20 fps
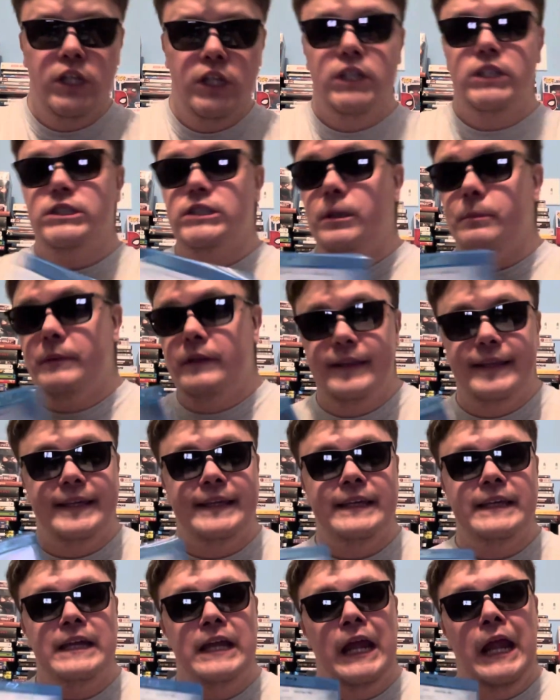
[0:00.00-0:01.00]
some of the
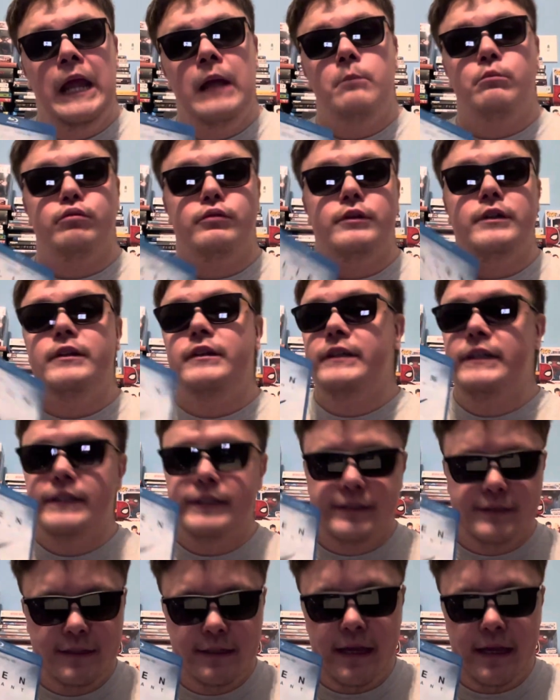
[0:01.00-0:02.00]

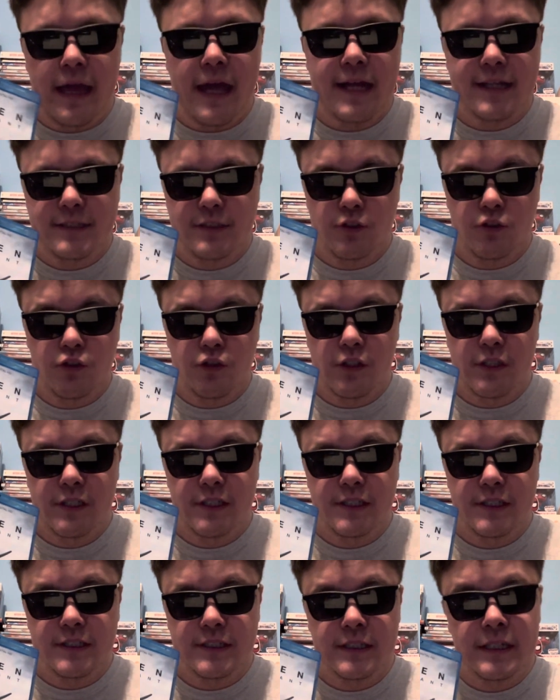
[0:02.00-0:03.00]
brilliant acting
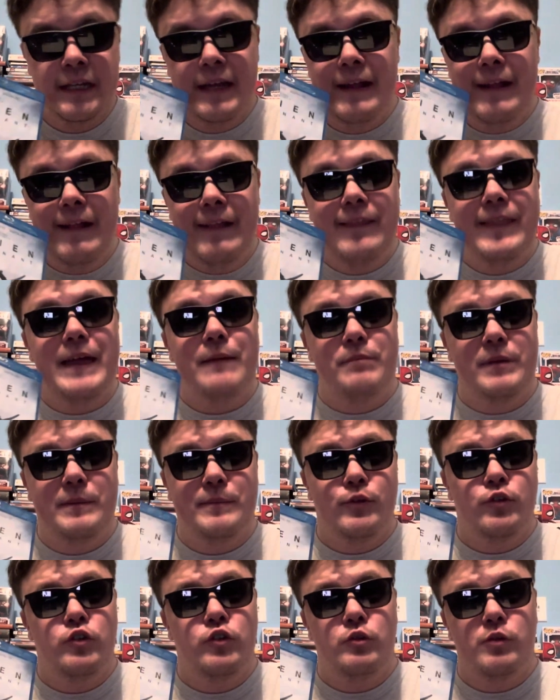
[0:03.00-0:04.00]
choices that
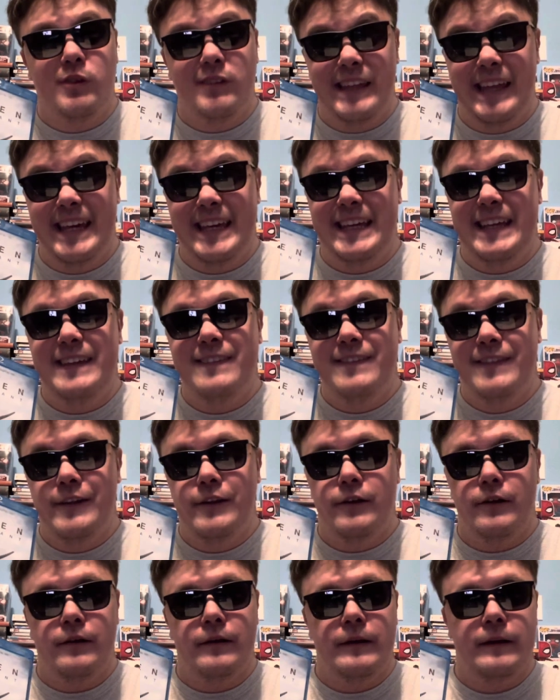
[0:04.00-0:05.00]
people who were like in
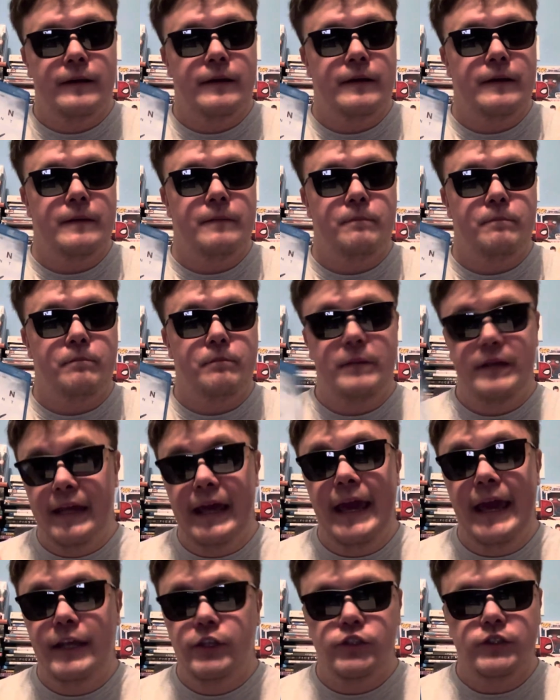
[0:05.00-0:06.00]
their
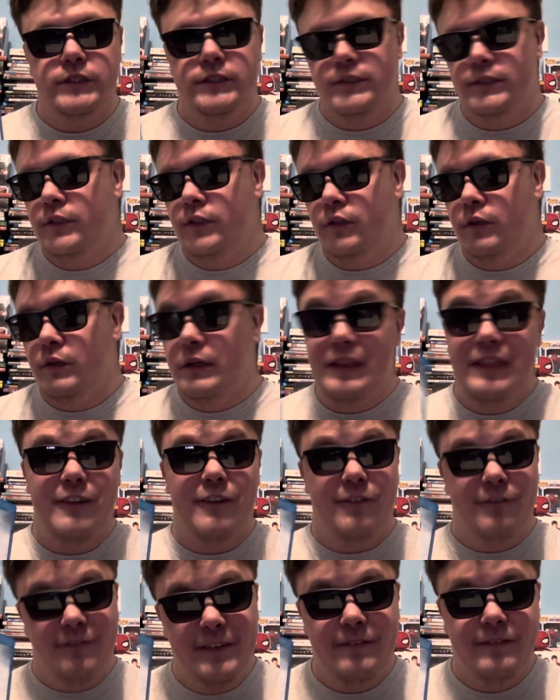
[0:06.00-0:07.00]
mid-ages, you know, in their
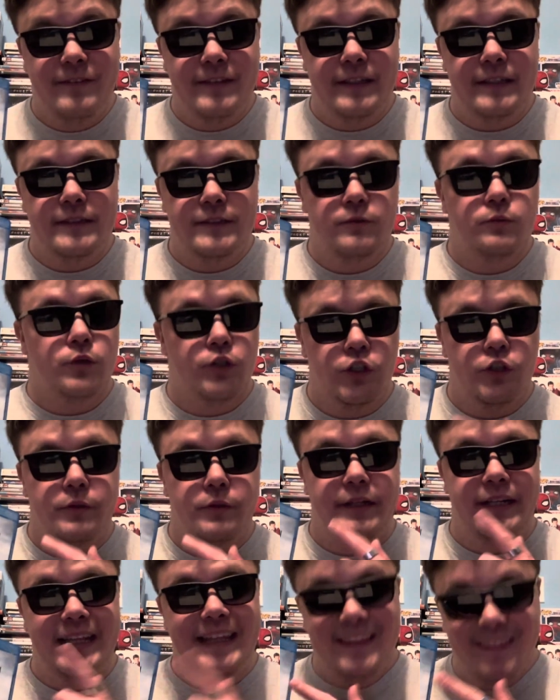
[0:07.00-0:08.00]
50s were
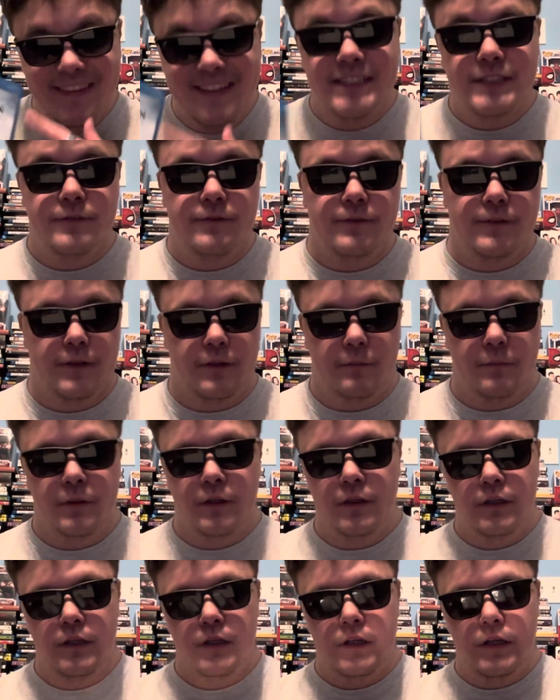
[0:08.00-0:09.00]
doing in this film.
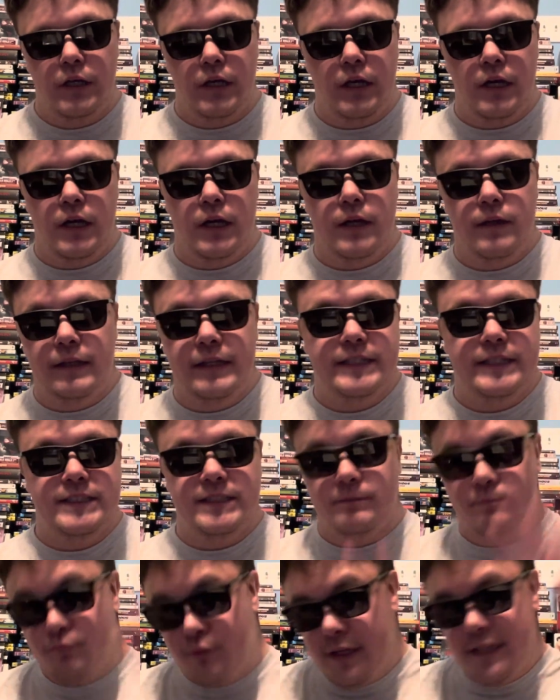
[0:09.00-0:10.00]
It's
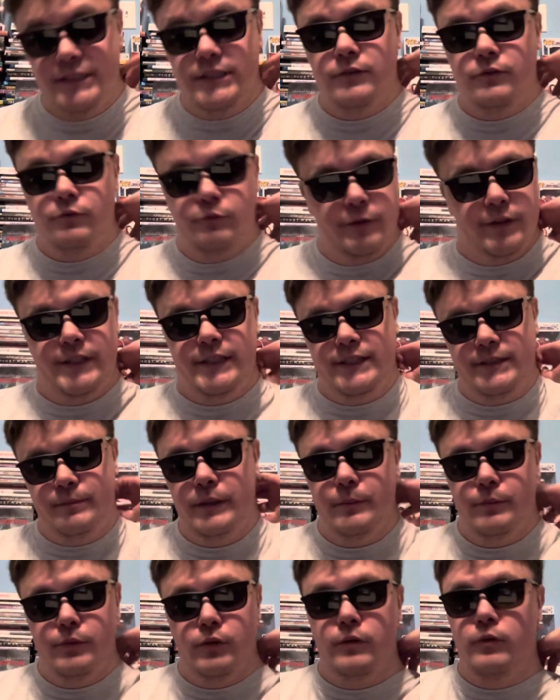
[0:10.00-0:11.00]
impressive what these
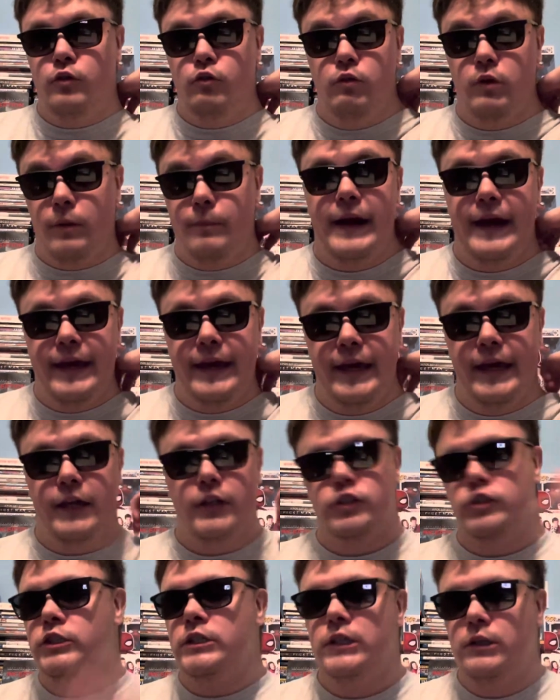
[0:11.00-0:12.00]
people who are my
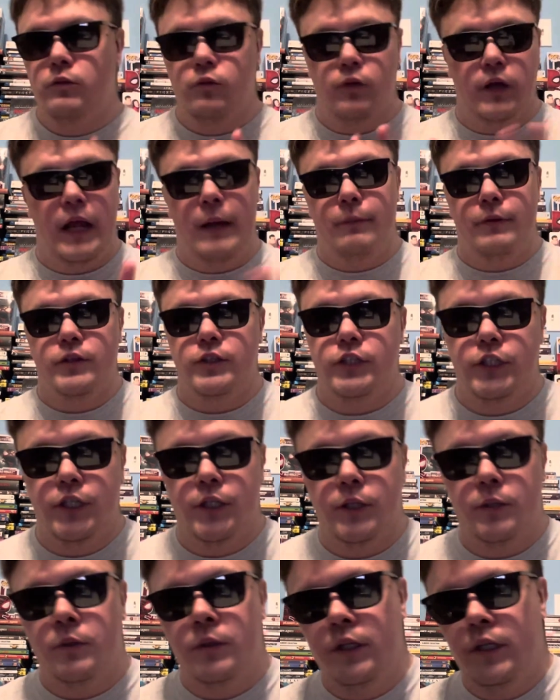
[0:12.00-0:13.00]
age were able to
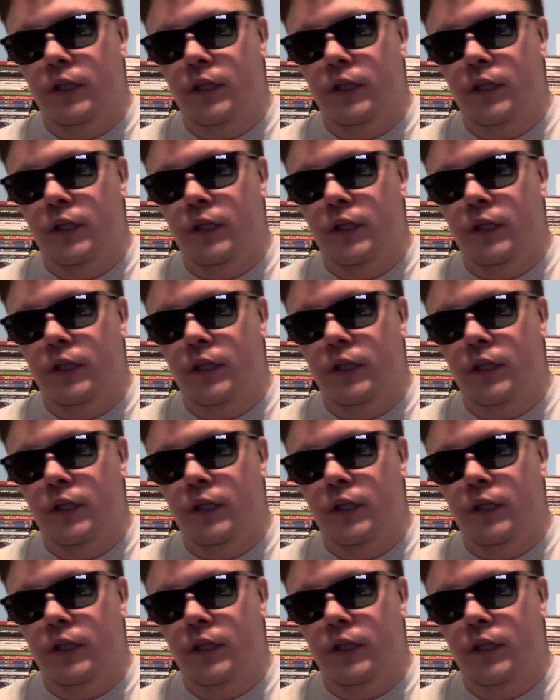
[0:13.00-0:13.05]
do.